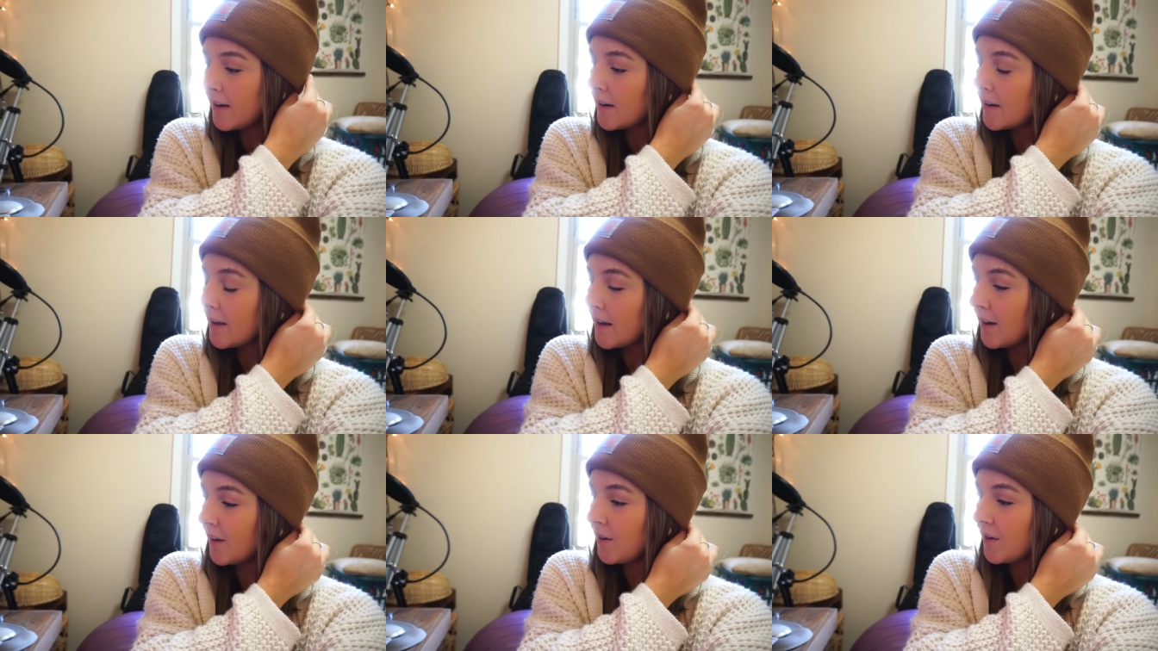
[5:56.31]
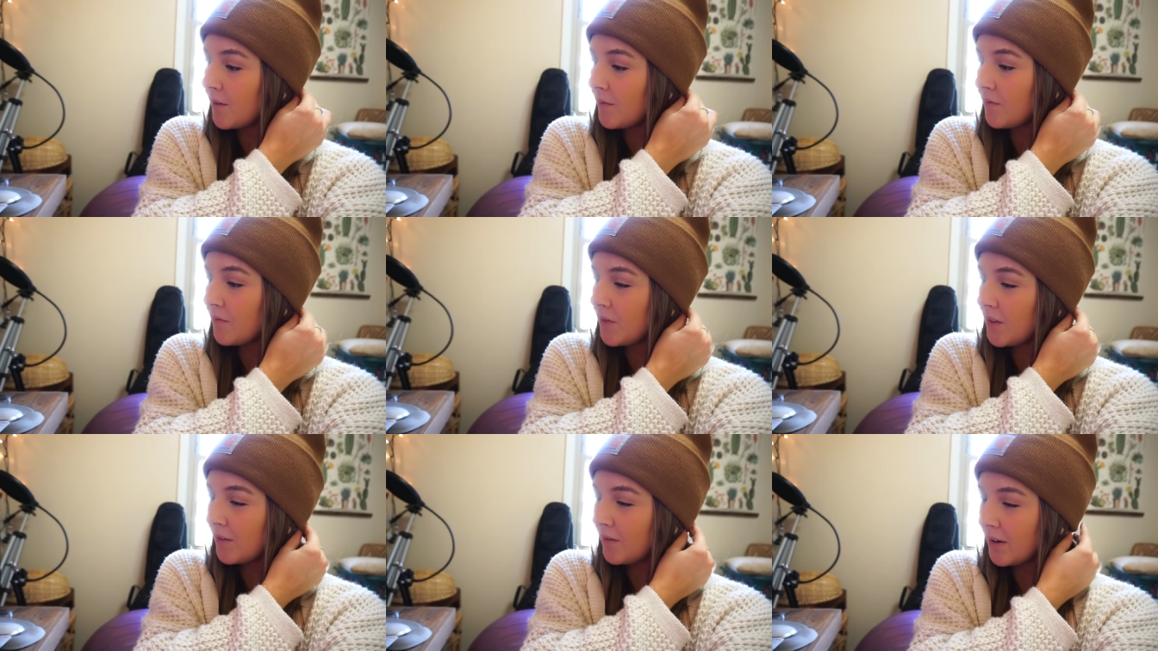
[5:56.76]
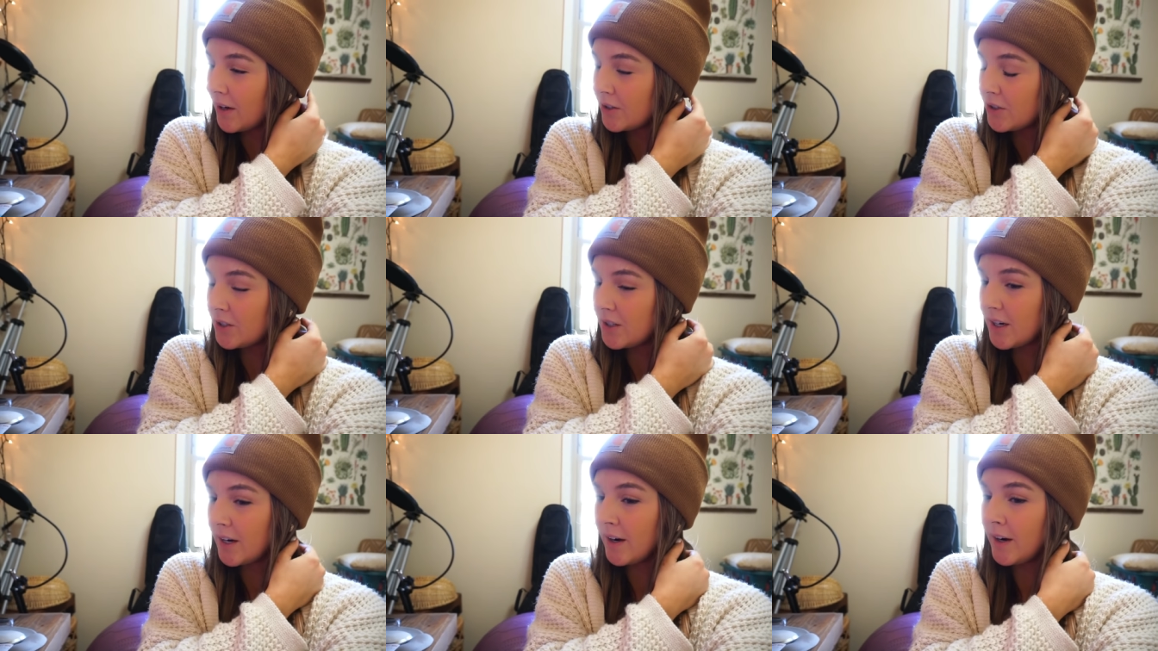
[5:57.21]
like the
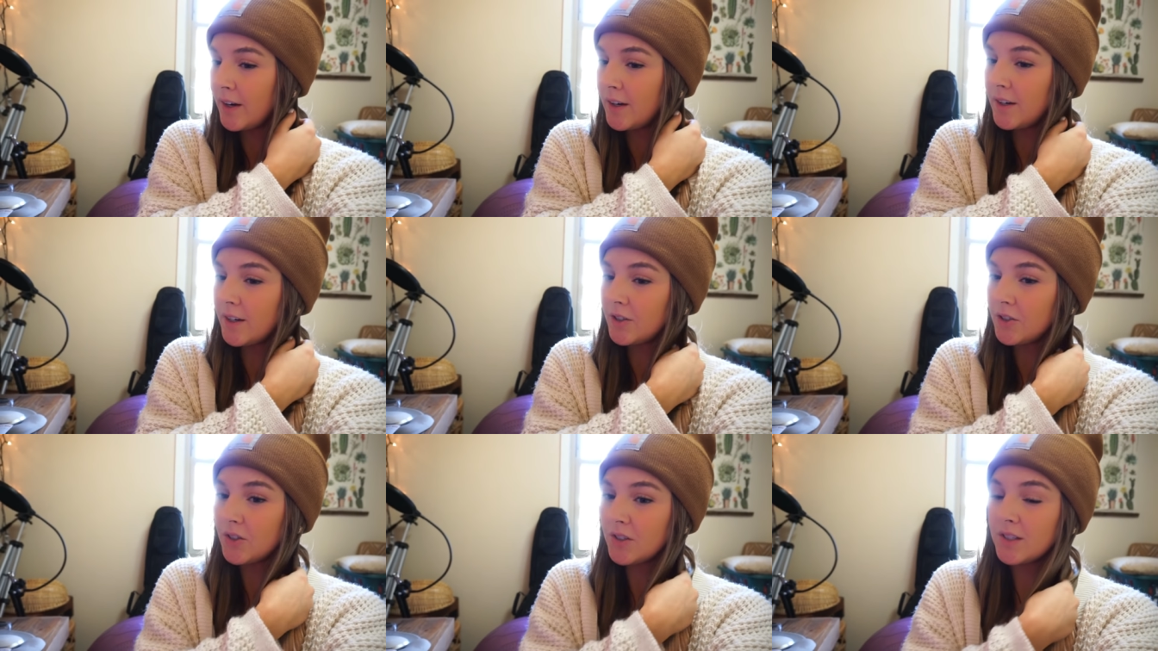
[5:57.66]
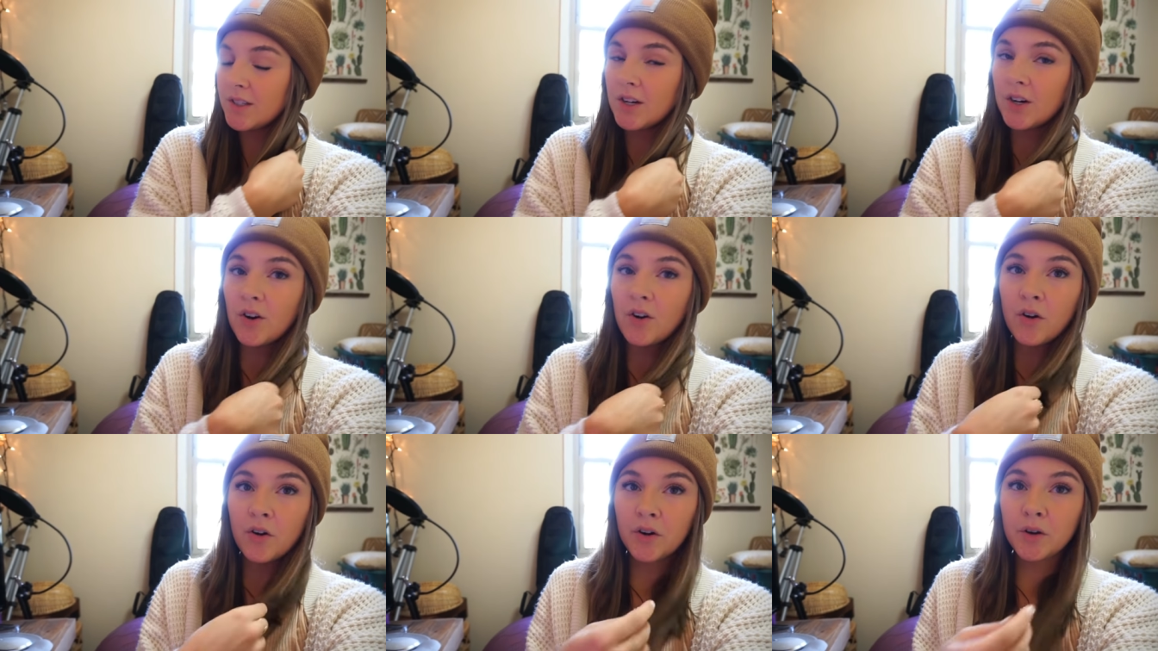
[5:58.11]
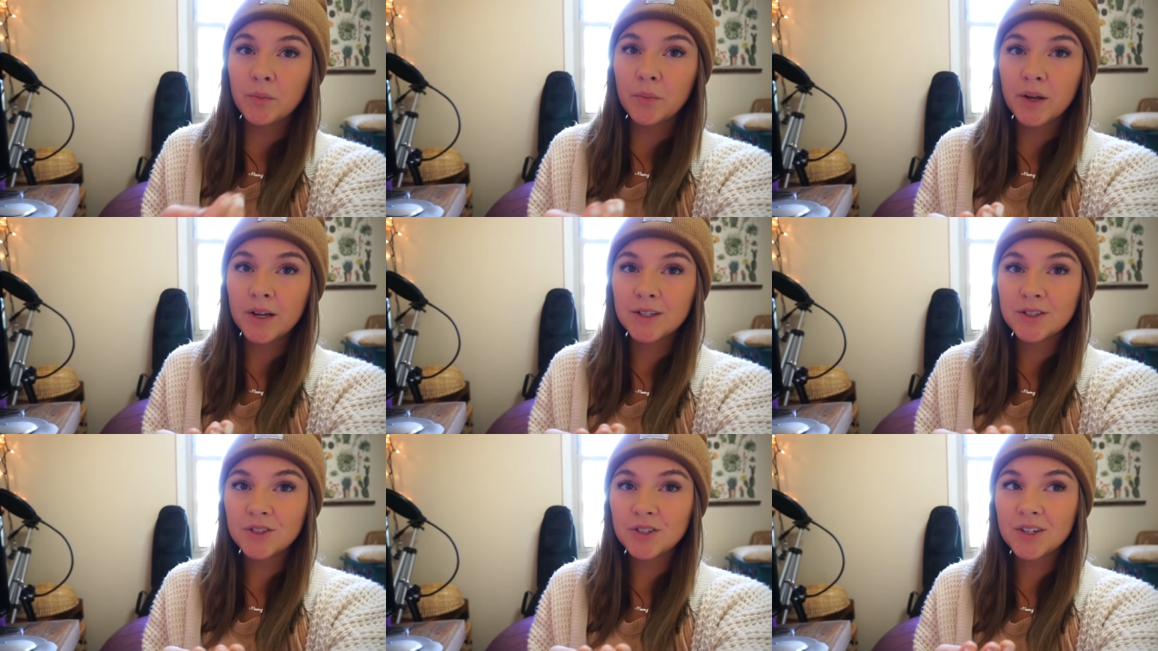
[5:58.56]
vegetarian dishes that are on
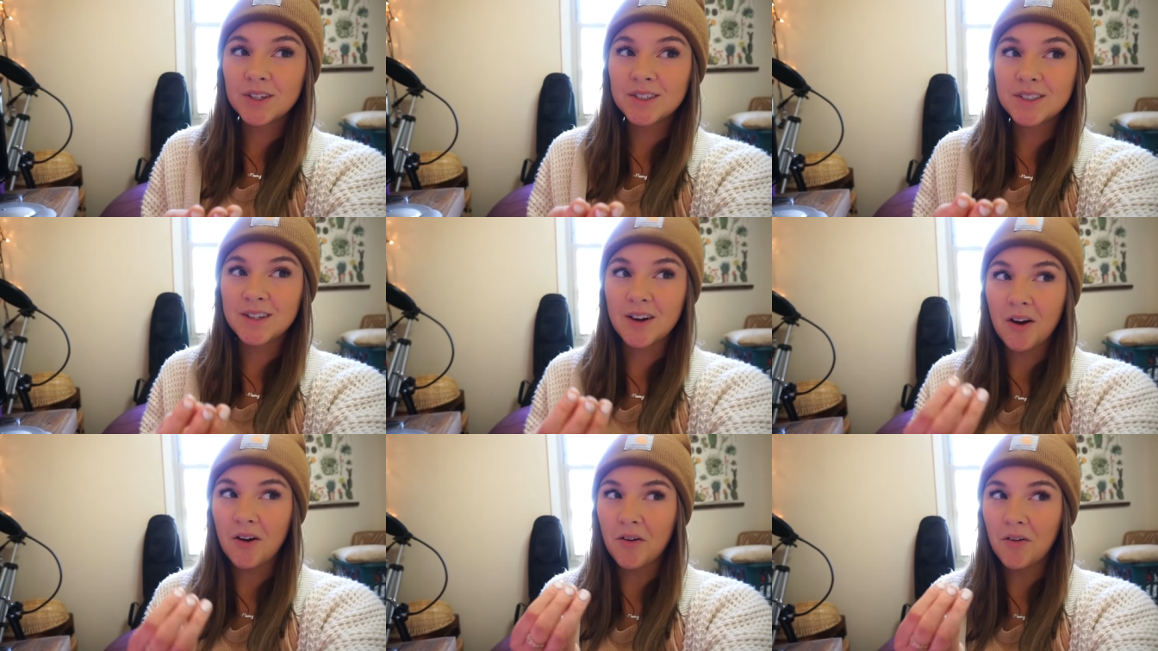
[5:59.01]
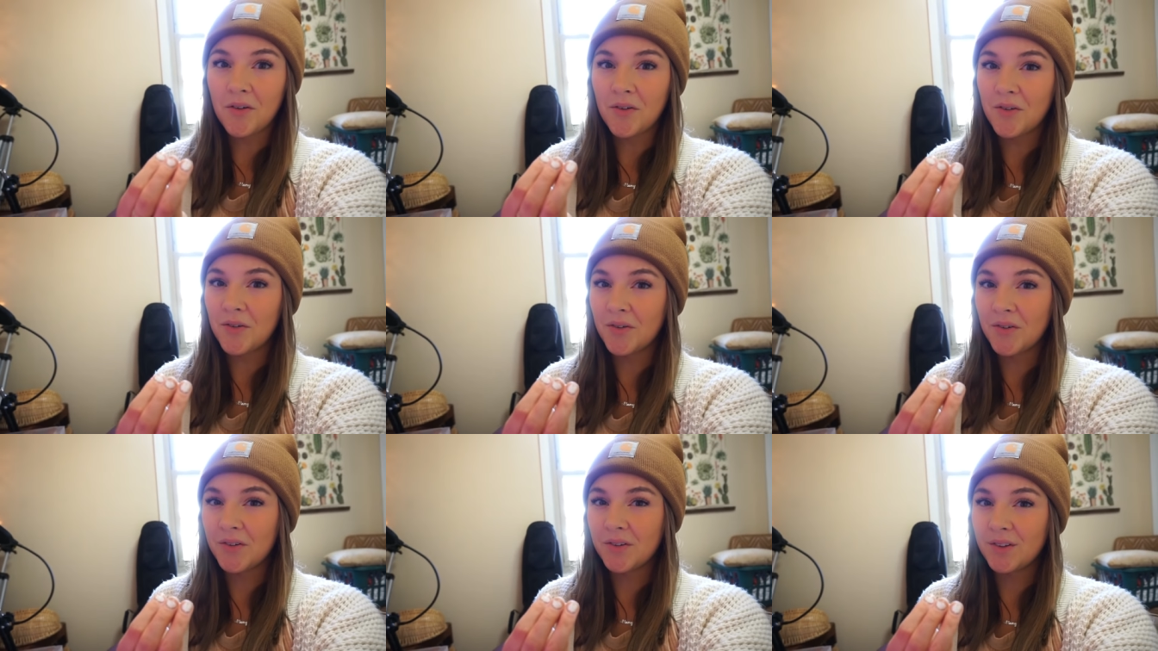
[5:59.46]
Pinterest are all